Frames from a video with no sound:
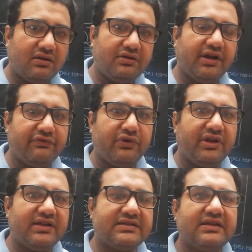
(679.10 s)

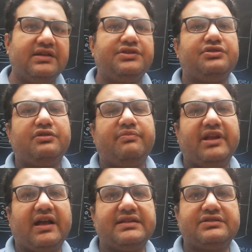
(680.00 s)
infusions should be
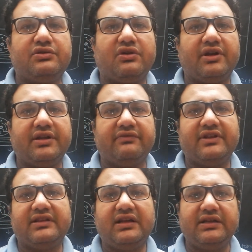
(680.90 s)
isotonic
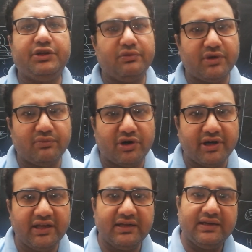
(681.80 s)
with the human
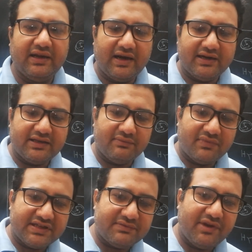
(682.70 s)
body, and they
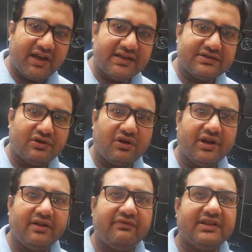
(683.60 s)
must be
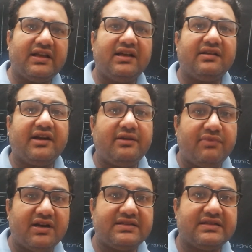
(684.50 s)
isotonic with the red
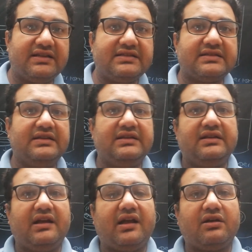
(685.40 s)
blood cells
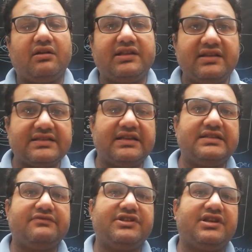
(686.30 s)
or other
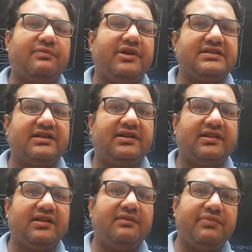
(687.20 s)
cells which are present
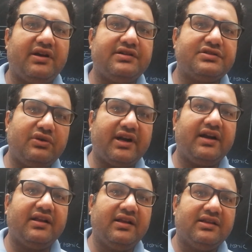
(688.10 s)
in the blood, so
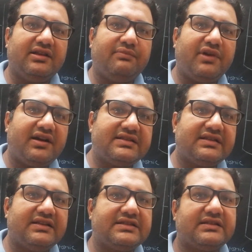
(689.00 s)
that the blood
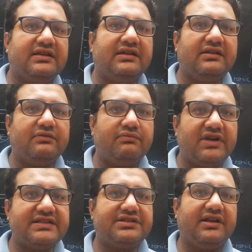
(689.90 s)
cells
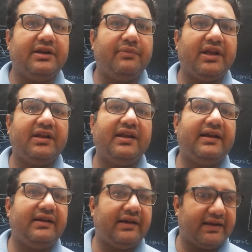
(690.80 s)
must remain
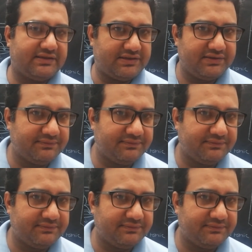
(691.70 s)
intact.